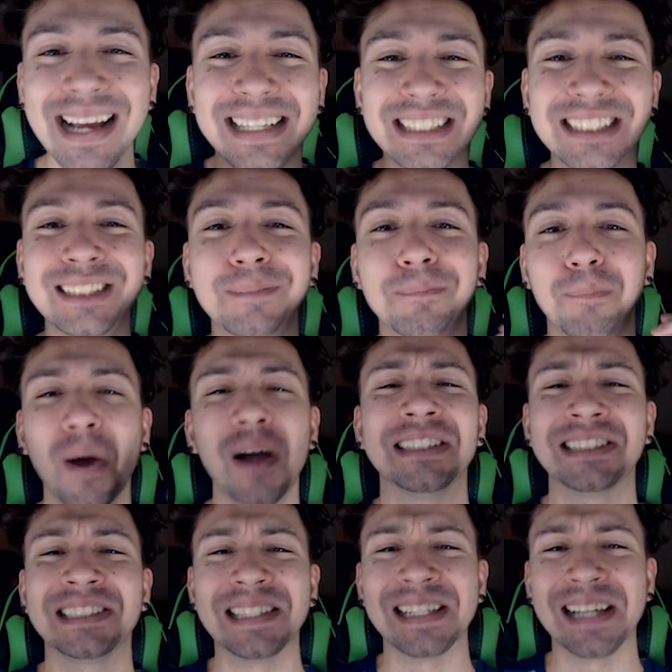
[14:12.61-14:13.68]
It is
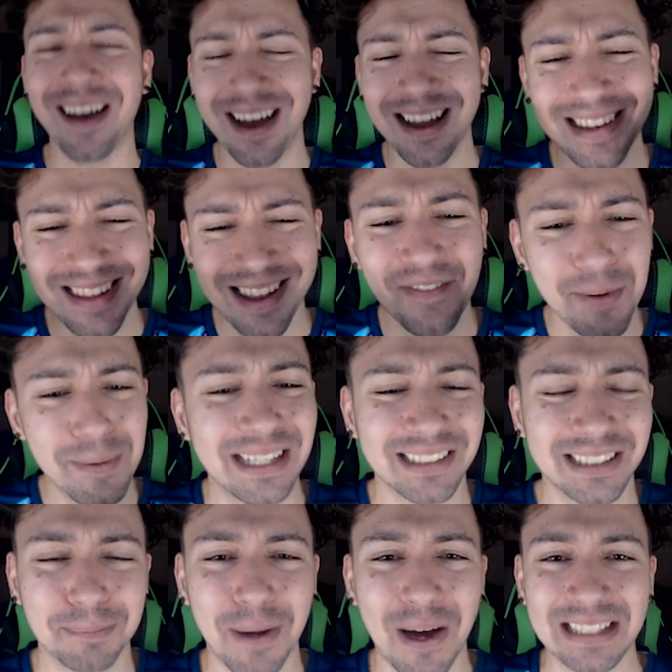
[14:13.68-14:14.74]
spicy. I love a bit
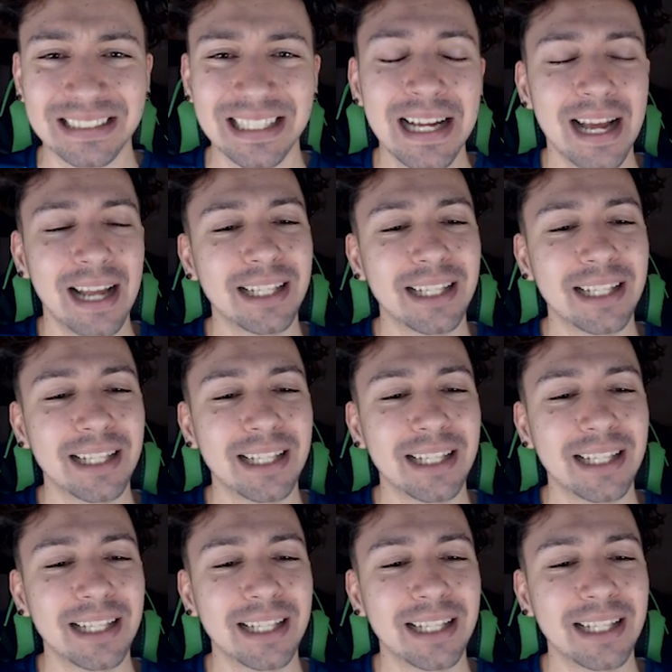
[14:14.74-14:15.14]
of spice.